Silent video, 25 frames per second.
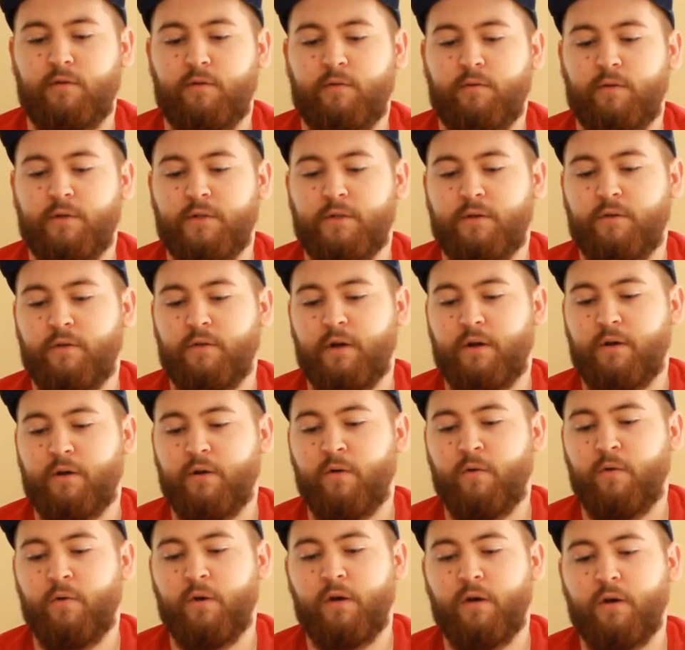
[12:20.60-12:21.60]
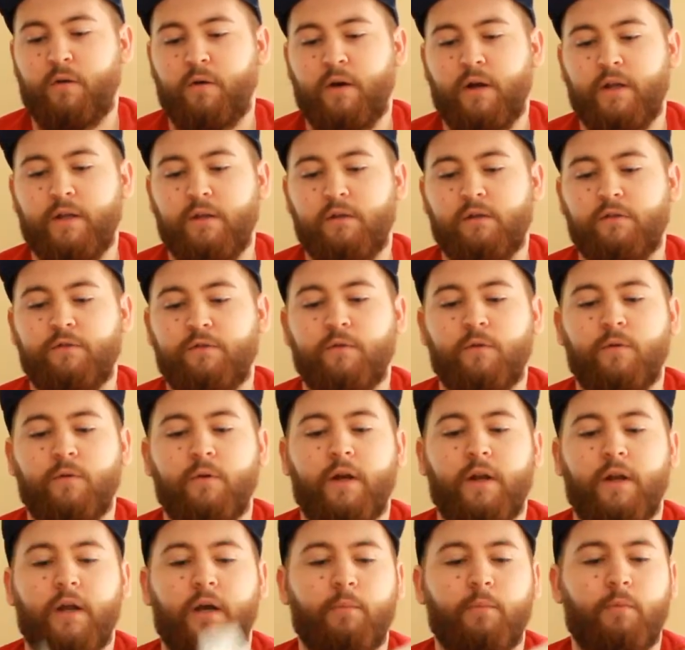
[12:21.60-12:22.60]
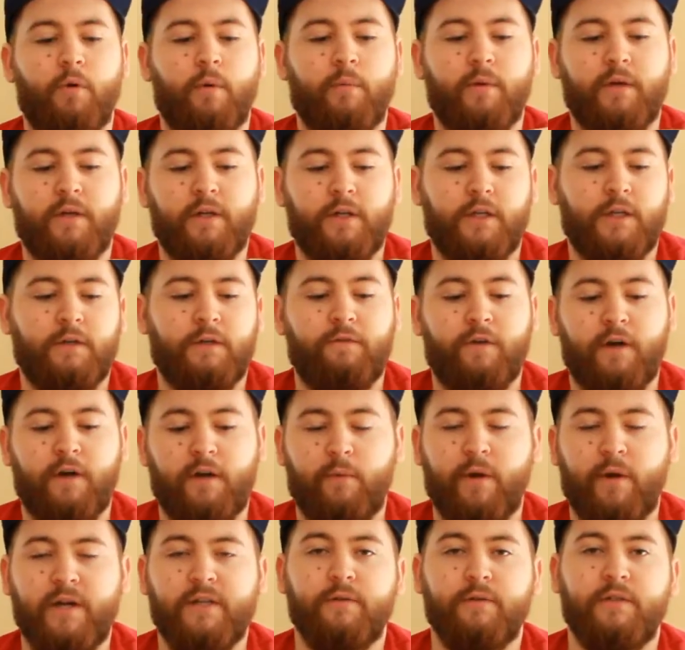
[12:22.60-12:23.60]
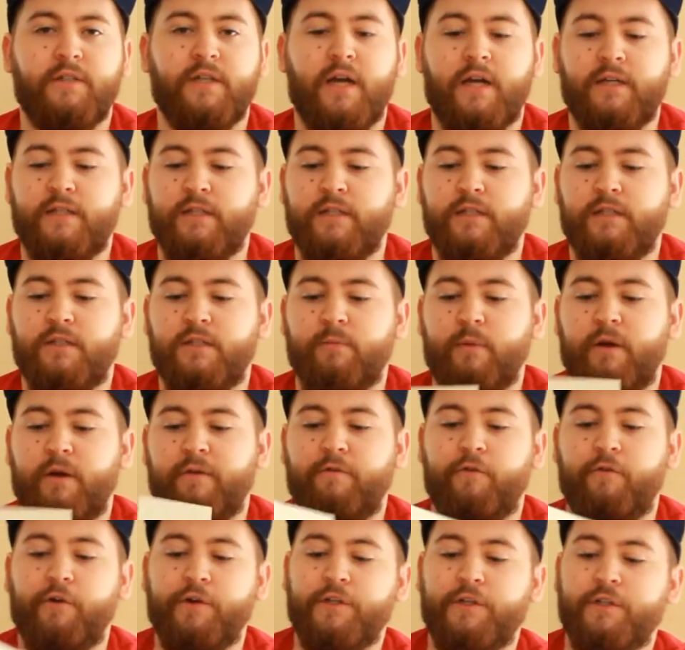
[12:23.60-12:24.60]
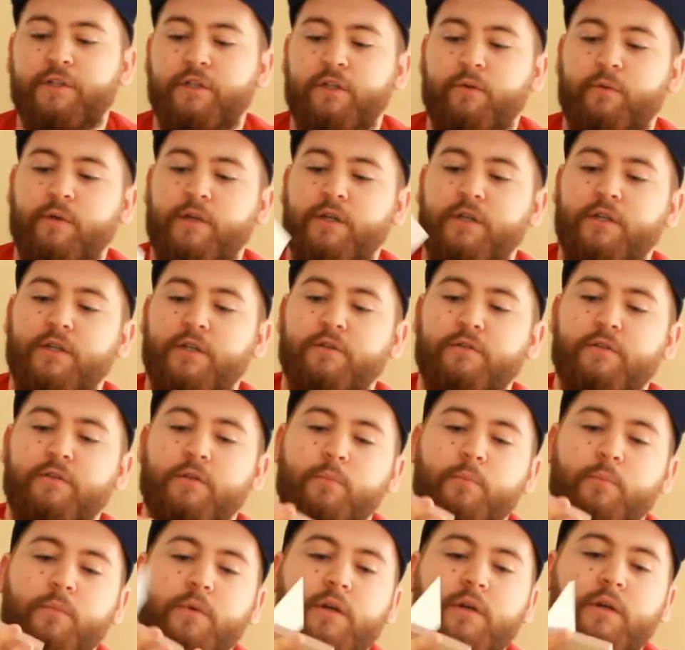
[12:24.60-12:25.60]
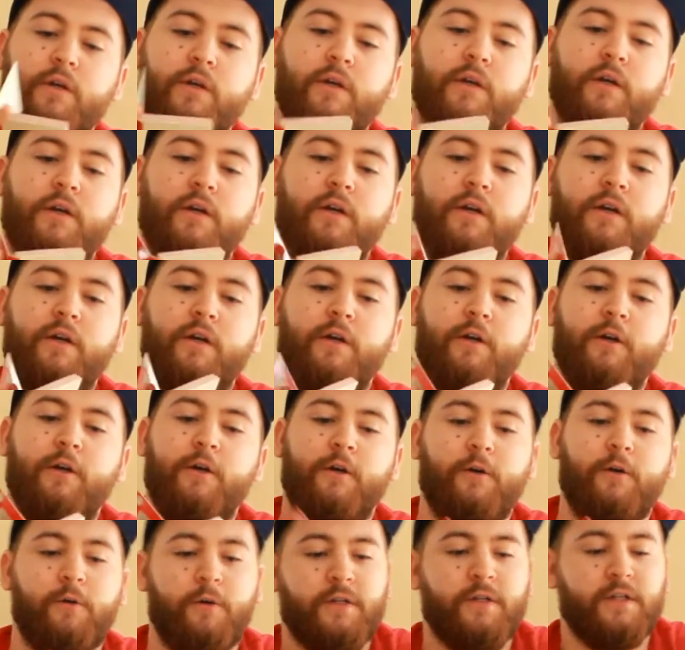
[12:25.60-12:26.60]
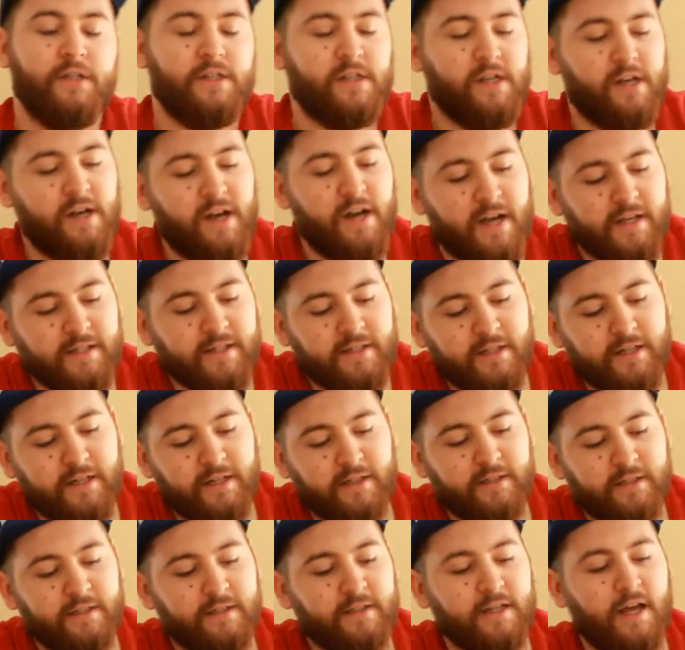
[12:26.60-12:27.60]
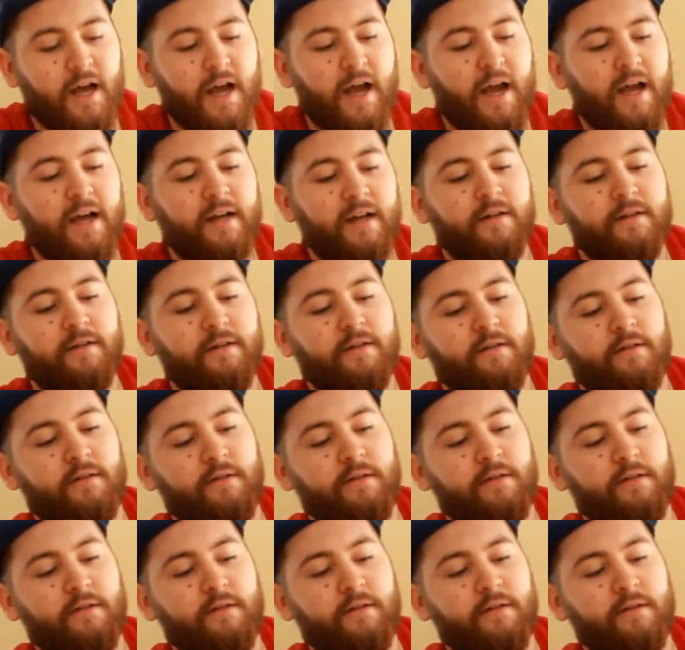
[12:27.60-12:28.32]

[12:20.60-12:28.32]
which are quite cool and quite useful, and I'm probably going to find a way to attach these to my fridge so that we can use them, which is a nice little design.